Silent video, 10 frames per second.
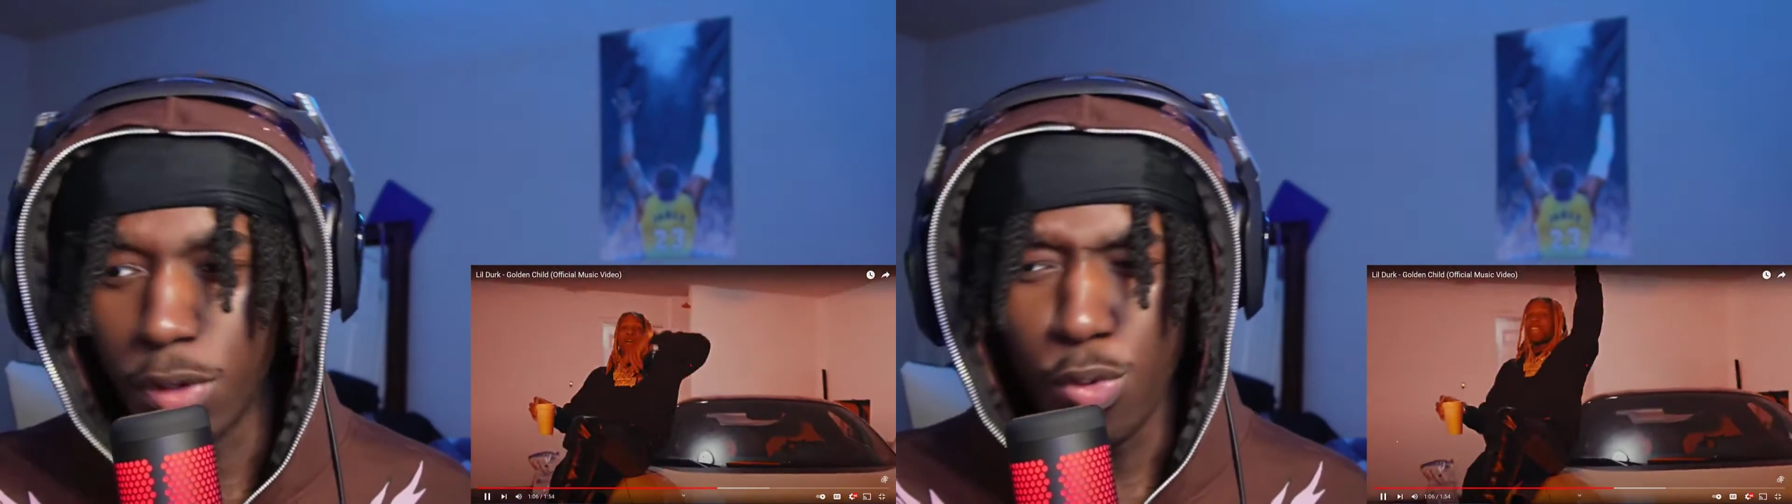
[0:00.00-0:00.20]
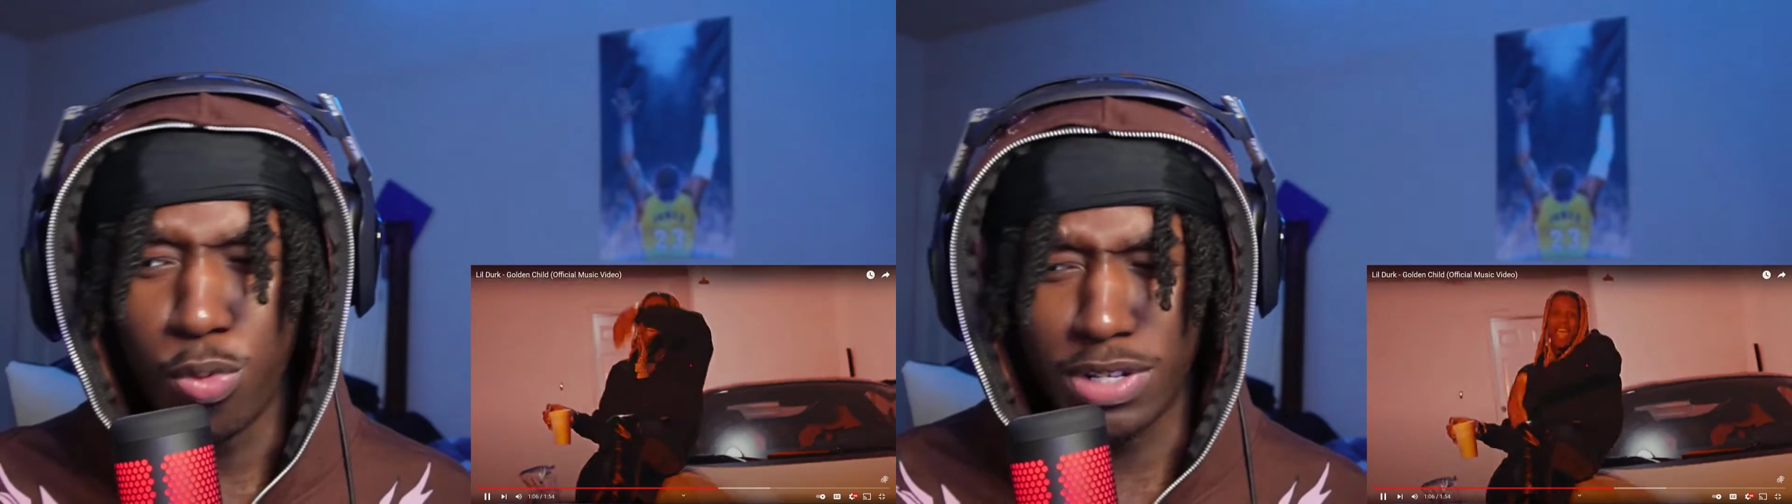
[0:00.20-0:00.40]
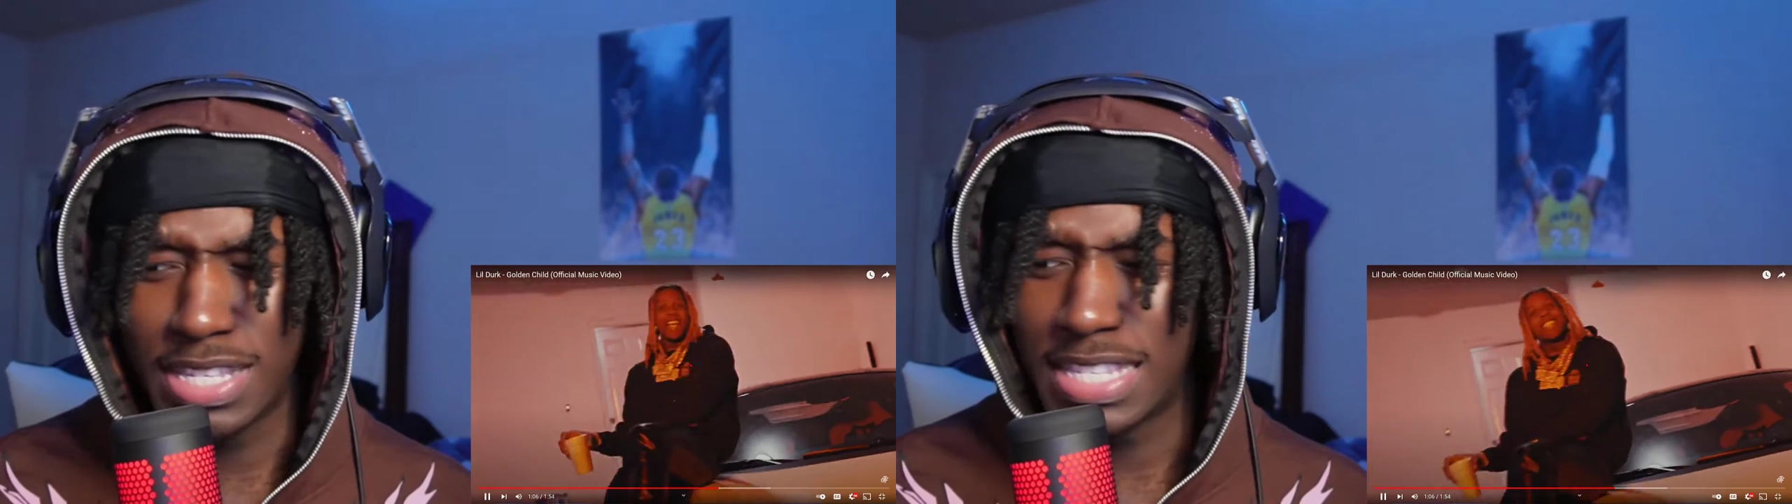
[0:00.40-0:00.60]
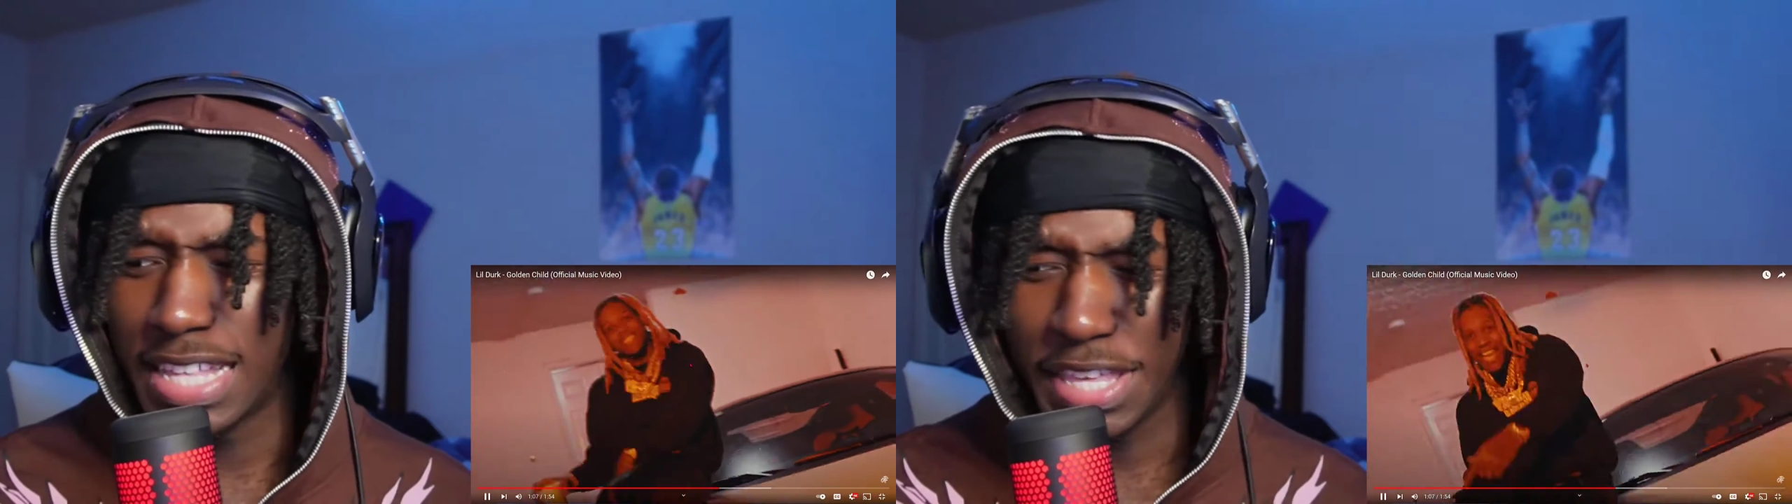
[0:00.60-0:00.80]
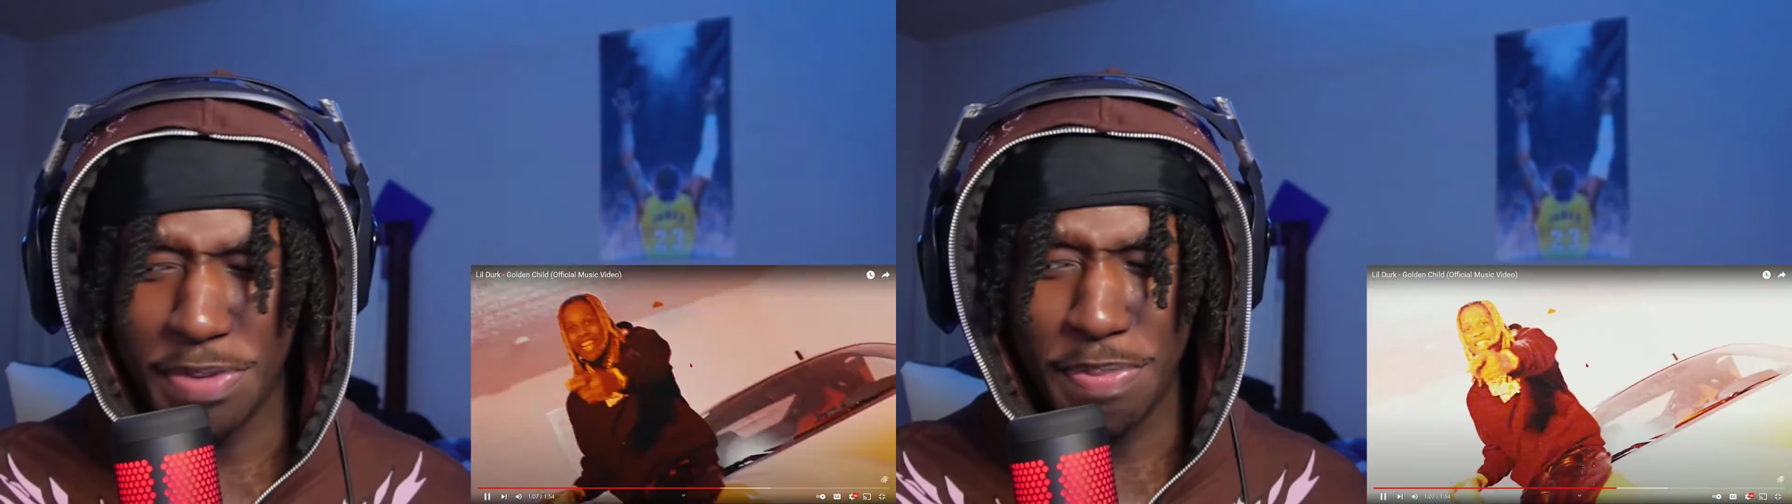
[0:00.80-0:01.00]
Ooh, the cash.
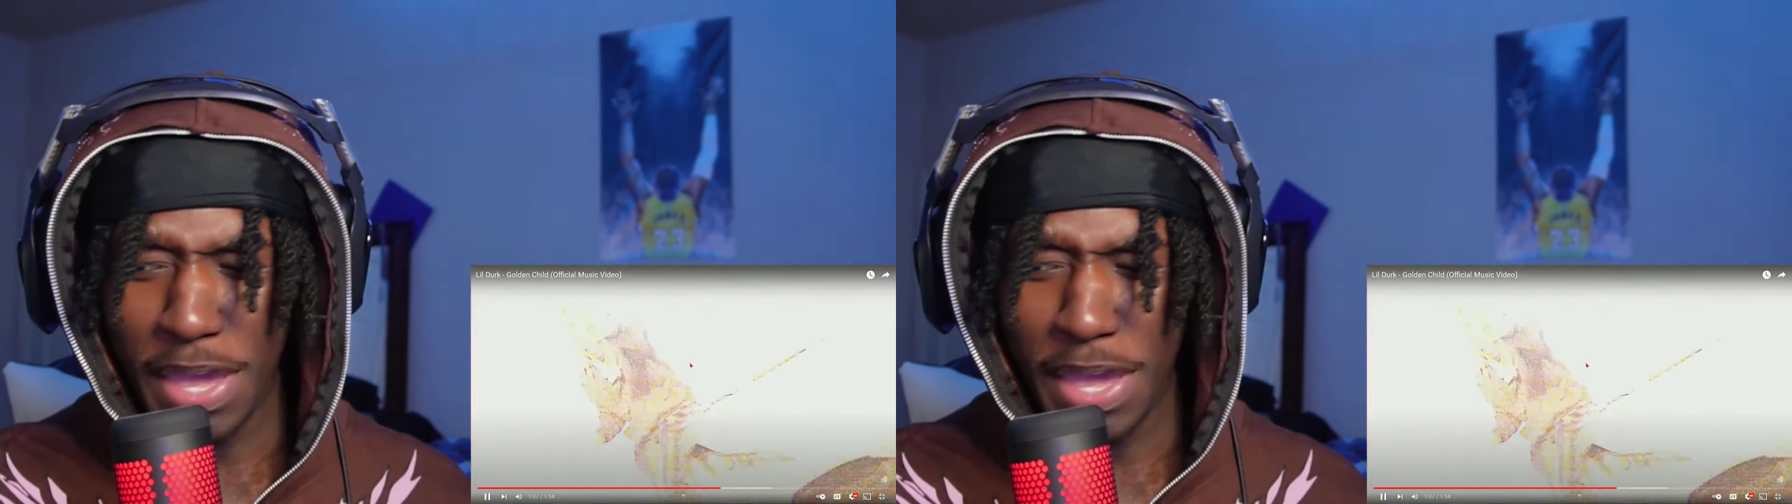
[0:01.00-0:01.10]
Sneaky man,